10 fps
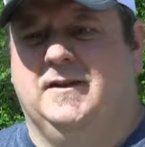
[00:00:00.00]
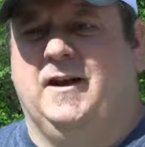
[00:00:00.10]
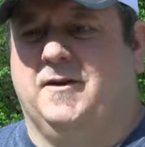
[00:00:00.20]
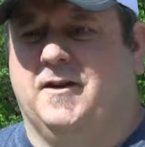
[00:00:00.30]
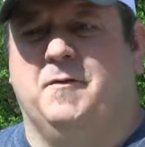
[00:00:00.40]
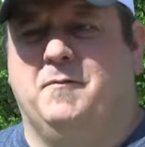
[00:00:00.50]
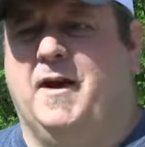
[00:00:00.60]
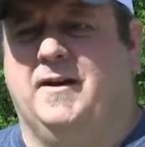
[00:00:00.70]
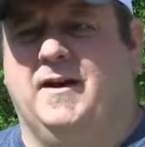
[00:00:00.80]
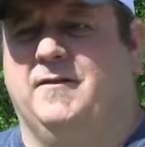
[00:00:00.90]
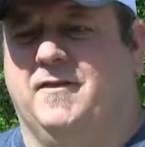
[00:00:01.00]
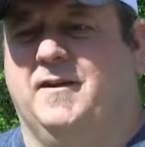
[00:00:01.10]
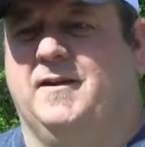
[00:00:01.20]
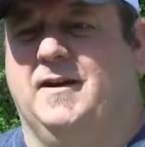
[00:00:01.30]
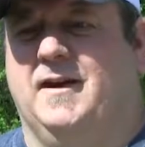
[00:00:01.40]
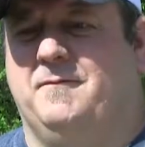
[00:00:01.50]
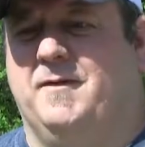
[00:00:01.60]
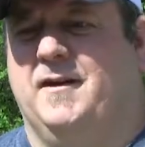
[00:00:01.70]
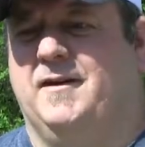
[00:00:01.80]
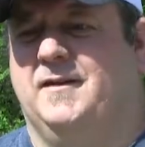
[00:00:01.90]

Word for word: How it come about and everything. Yeah, I'm very